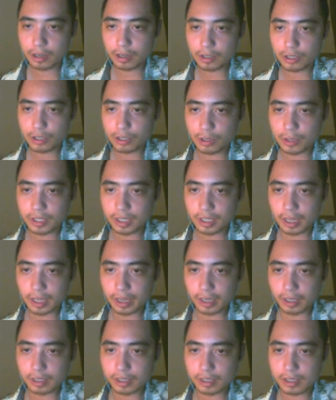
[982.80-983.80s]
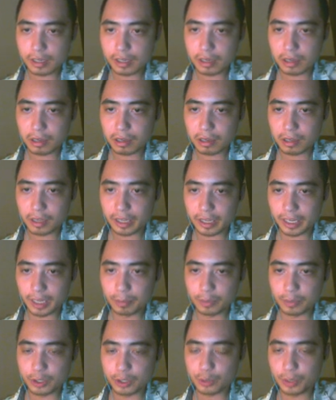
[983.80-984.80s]
to his legs, like
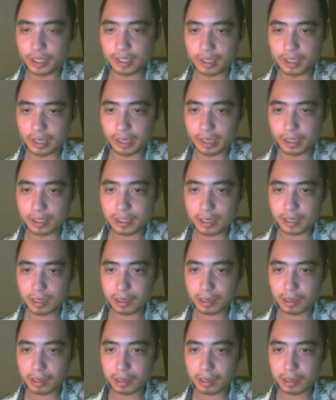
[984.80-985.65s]
in between his legs.